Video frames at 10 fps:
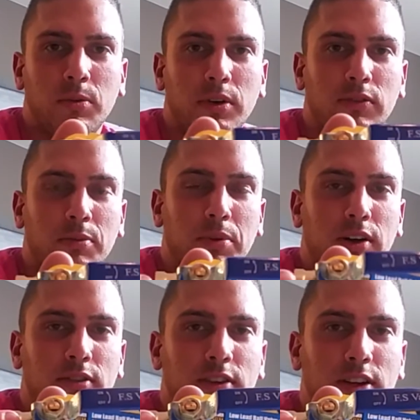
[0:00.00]
We have our
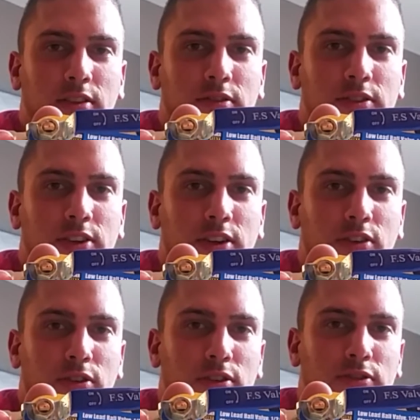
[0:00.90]
ball valve to
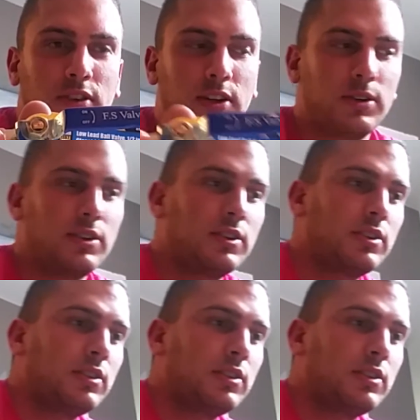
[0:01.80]
control flow.